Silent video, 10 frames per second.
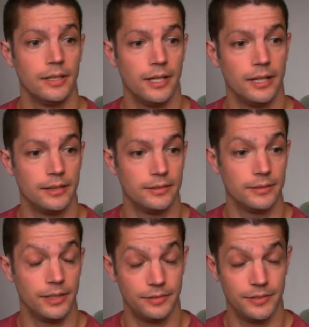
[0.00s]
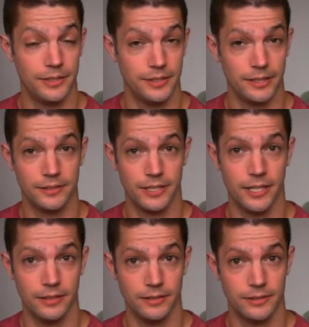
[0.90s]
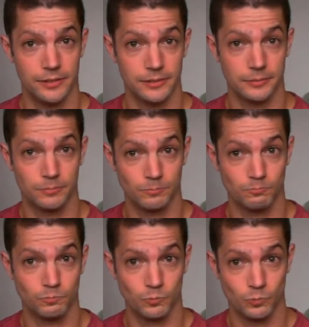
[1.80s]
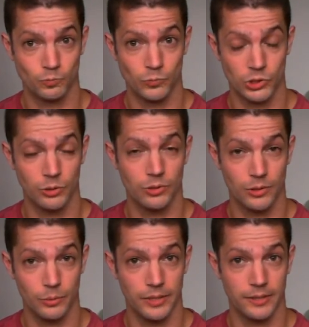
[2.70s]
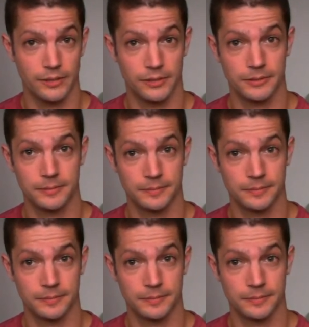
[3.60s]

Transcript: and gifted entertainers is no longer with us.